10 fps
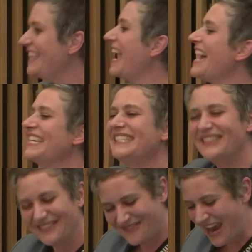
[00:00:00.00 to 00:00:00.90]

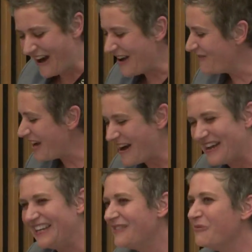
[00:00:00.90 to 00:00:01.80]
Yes, very,
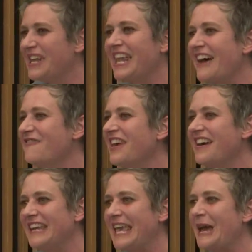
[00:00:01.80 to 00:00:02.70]
very. We love
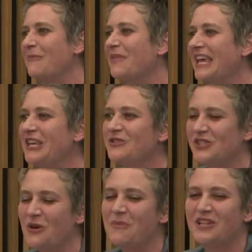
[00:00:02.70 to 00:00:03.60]
Nottingham. Thank you
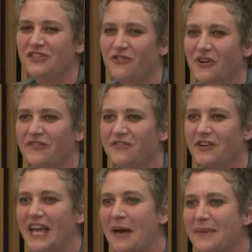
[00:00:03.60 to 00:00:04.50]
so much
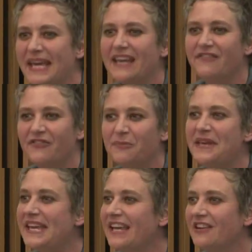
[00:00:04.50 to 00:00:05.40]
for coming and for
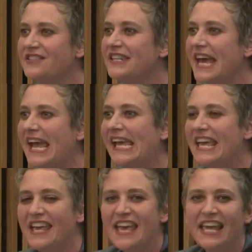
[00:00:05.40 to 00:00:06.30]
being here today.
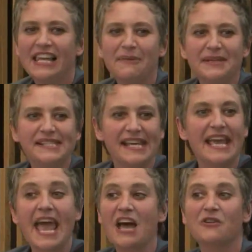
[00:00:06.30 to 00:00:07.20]
And let me
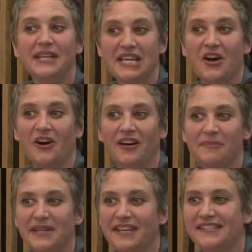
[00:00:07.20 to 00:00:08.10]
say howdy,
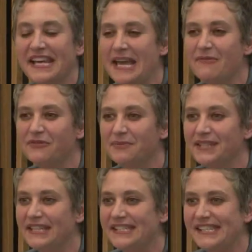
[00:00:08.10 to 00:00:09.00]
y'all, because I am from
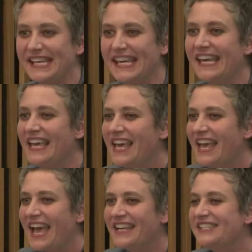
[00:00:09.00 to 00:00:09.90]
Tennessee.
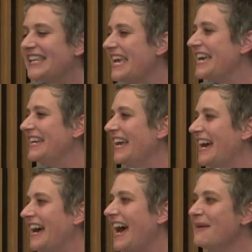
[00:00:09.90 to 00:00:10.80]
And
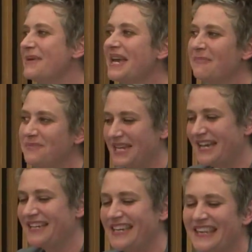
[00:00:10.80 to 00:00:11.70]
I'm me up
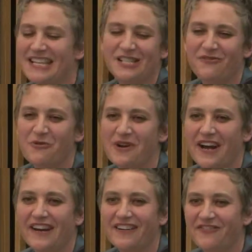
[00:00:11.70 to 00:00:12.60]
duck, and that's for
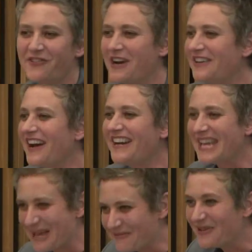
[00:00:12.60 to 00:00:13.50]
our
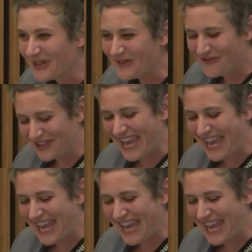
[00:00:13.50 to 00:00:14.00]
Nottingham crew, for